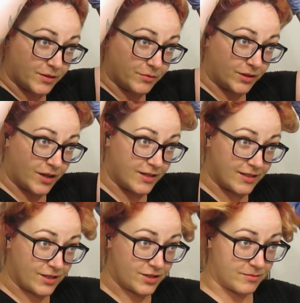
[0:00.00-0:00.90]
will not
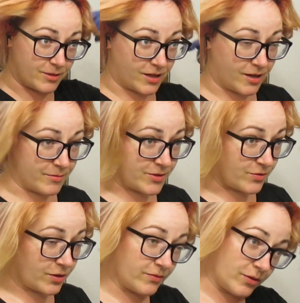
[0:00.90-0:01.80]
touch, no matter how much
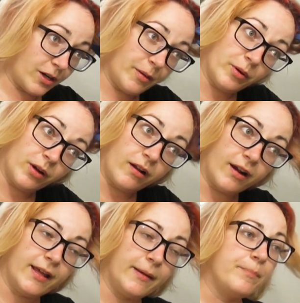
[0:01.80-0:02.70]
40 flora I put on
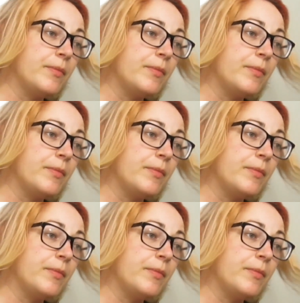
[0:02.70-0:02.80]
it.